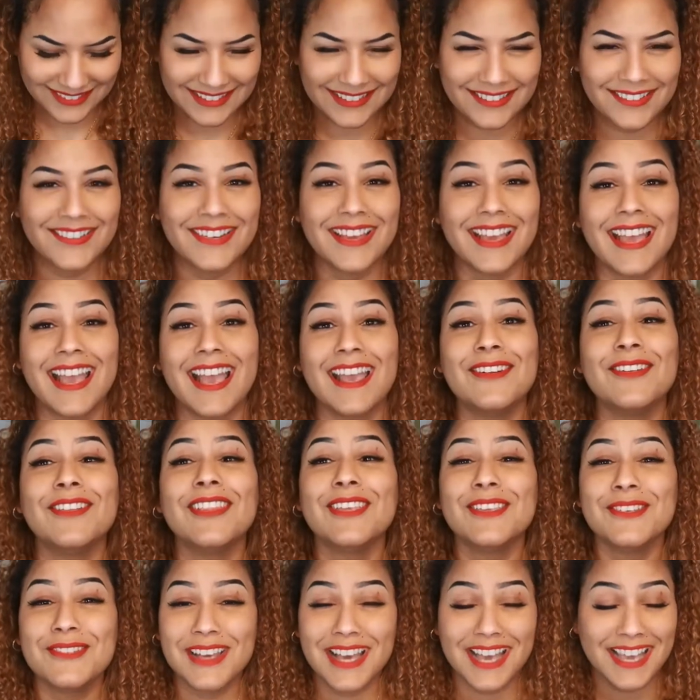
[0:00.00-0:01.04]
Okay, I know
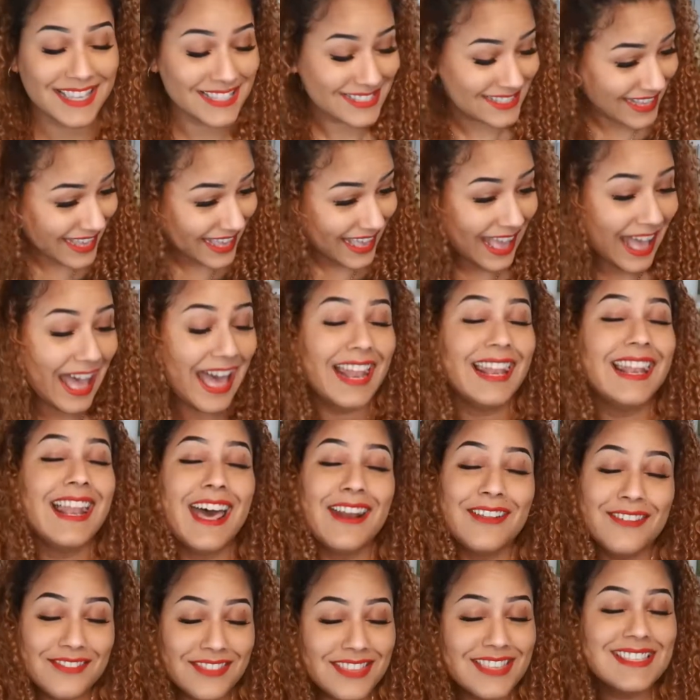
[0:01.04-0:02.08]
that you guys, a
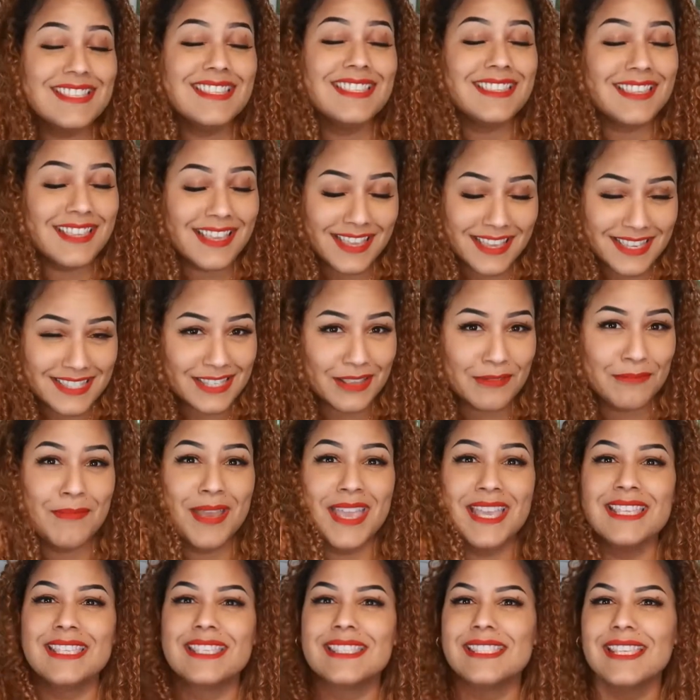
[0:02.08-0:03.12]
lot of these things
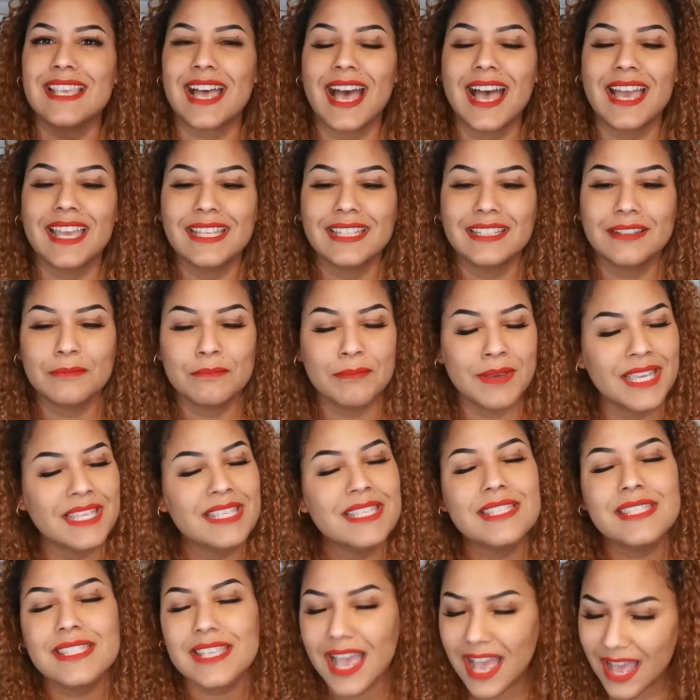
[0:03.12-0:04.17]
may
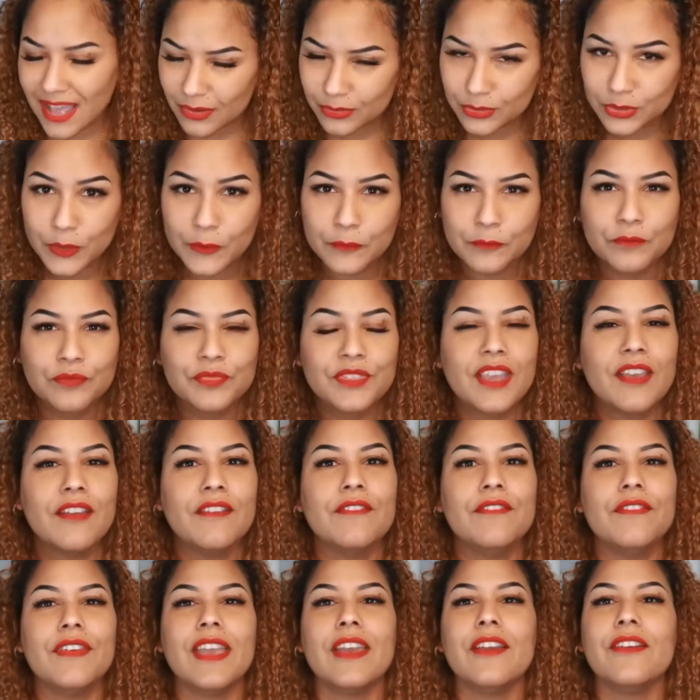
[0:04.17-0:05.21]
sound
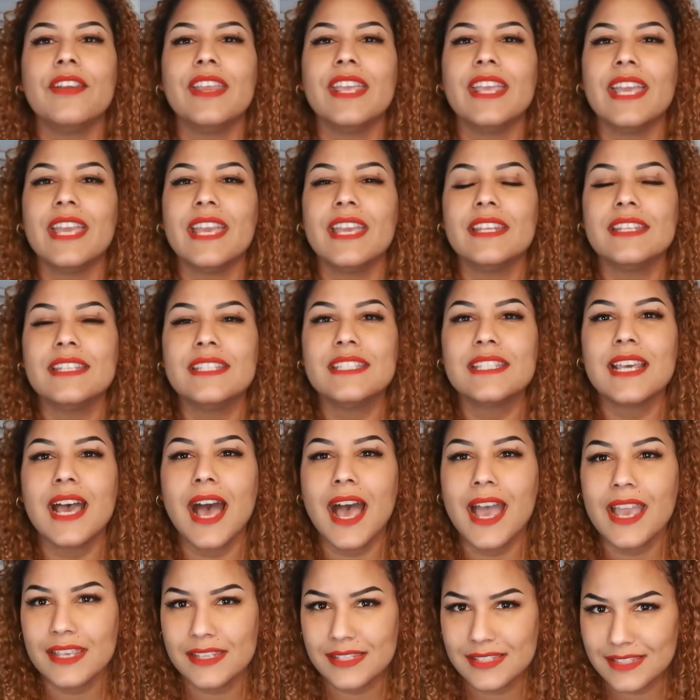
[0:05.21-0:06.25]
very
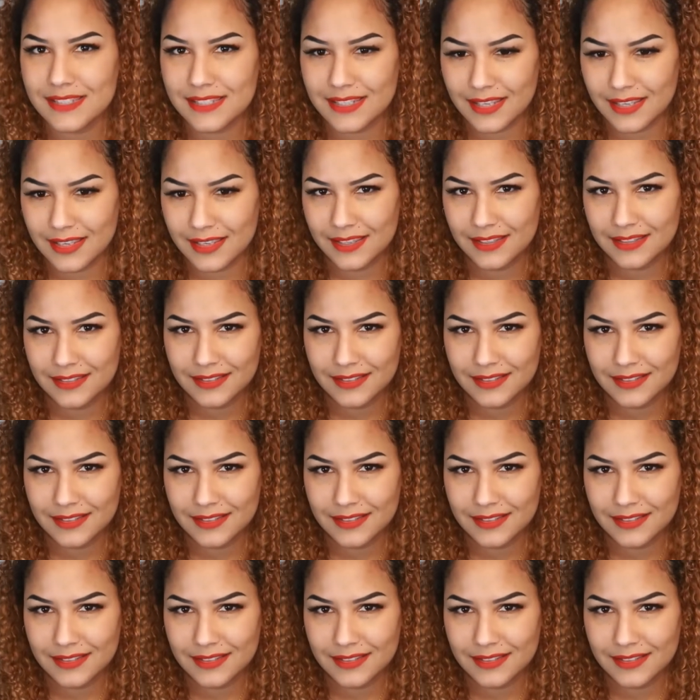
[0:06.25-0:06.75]
enticing.